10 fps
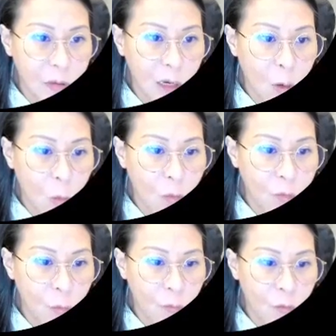the lao gong
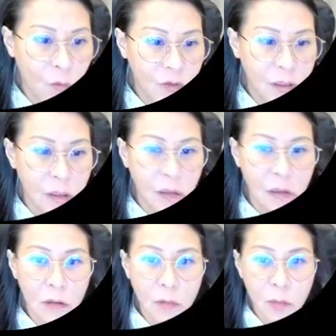fall, fall sick.
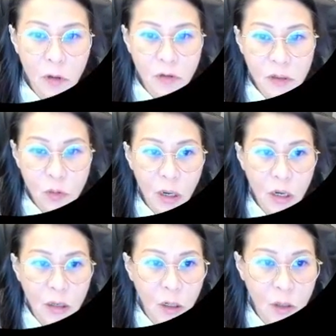Because this
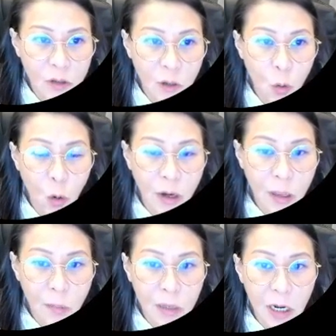one, the Zheng Guan
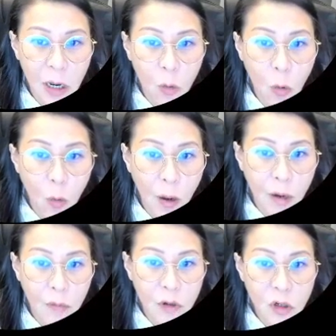can be the lao gong.
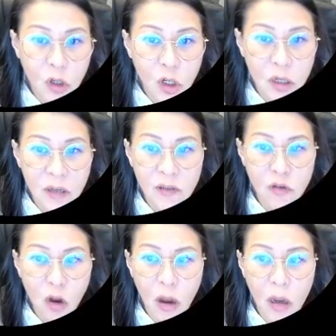Because she is
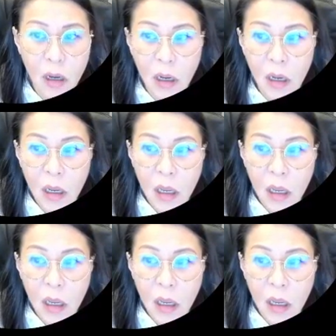not a